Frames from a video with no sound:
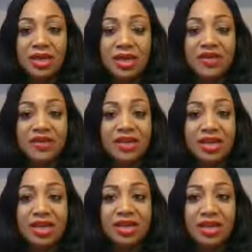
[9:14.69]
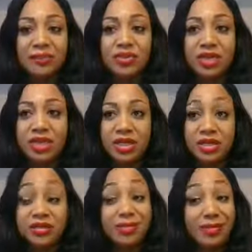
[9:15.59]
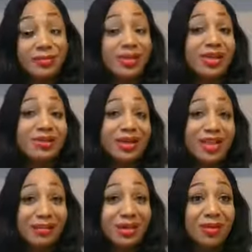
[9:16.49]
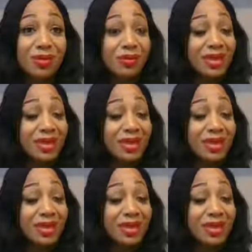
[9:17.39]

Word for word: And if I can't accomplish it here, sometimes I'll take my laptop home.